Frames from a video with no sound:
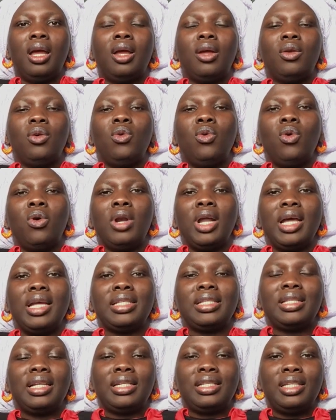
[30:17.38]
Know that it's
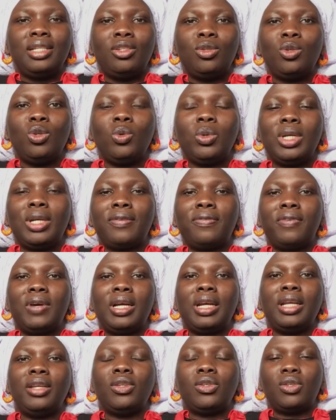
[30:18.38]
nothing to do with the fact
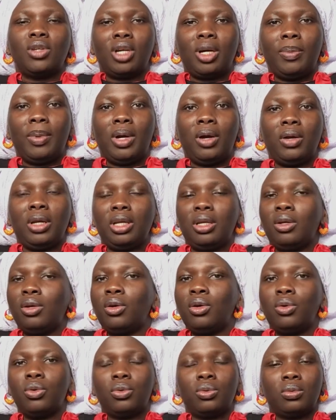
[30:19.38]
that you talk about it.
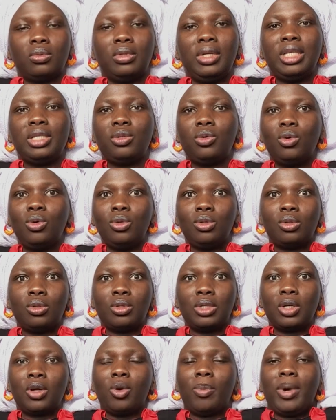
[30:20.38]
No. It's good to
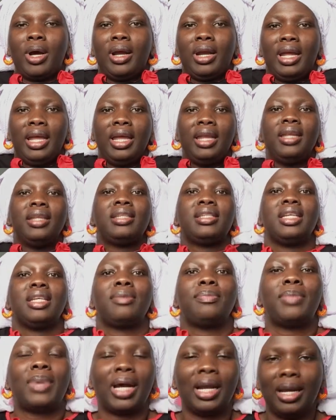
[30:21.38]
talk about
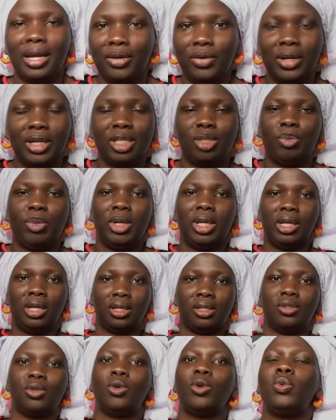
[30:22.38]
anything bad that you
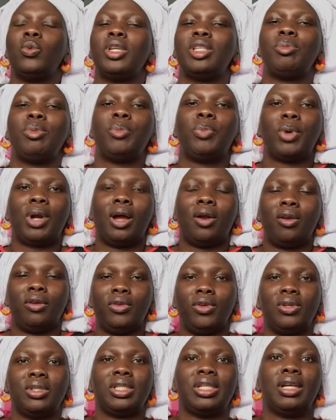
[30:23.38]
experience. Always be proud of
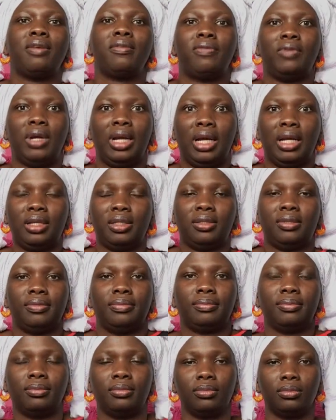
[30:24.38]
yourself for that.
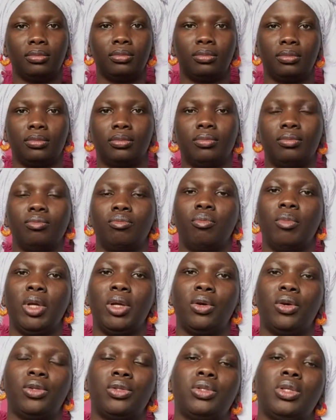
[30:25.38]

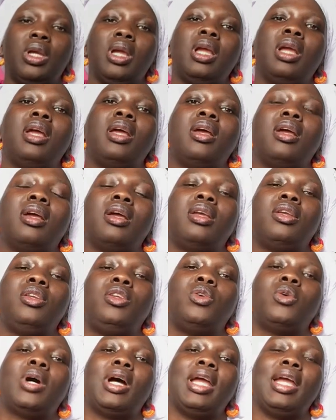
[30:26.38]
Because
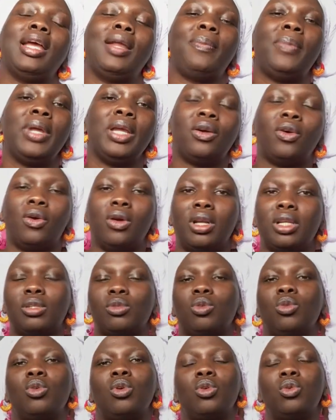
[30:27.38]
you are helping others
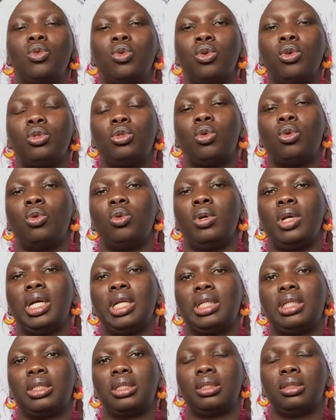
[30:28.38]
to not go through
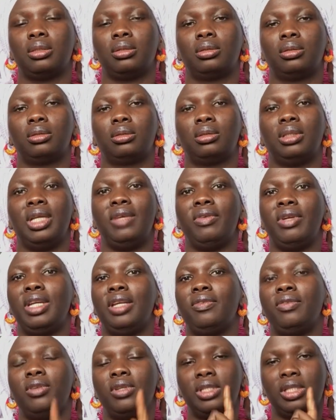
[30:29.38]
that. Even
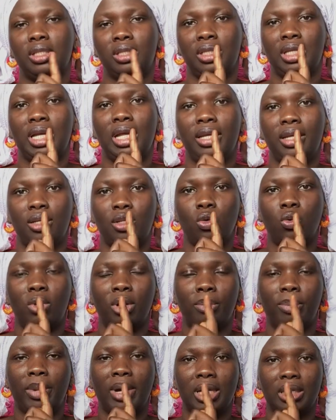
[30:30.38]
if you tell it to one
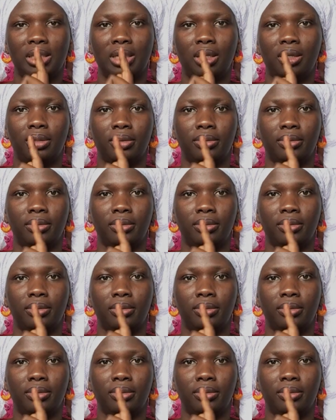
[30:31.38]
person.